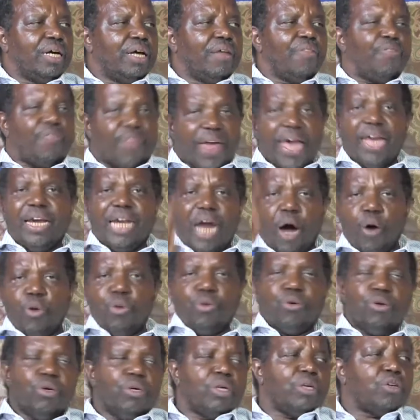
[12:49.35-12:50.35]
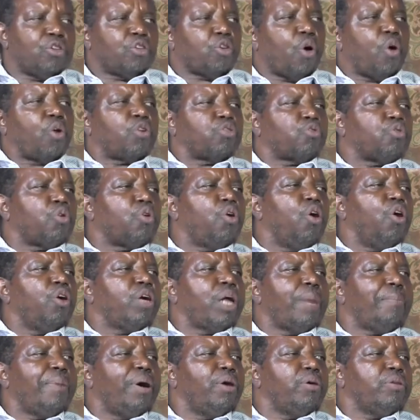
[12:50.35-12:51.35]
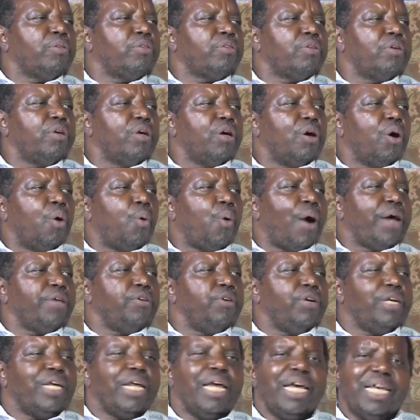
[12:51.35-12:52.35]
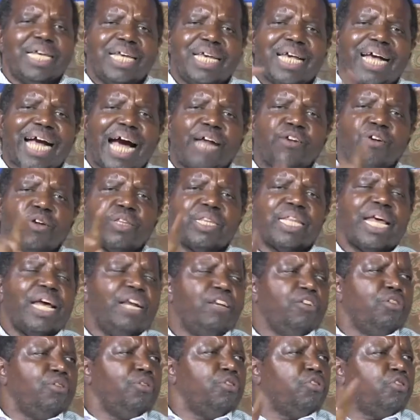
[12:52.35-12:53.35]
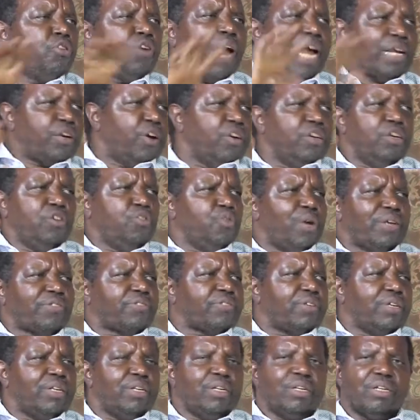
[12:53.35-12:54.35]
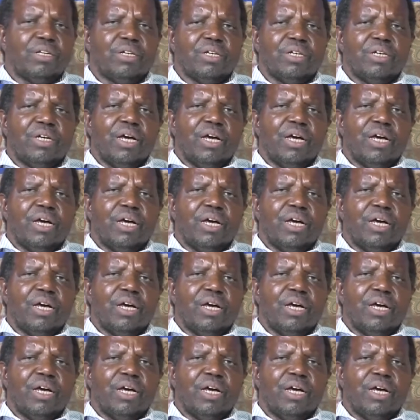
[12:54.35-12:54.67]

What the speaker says: They now talk to God about why you need. He cannot tell you, I don't need your seed.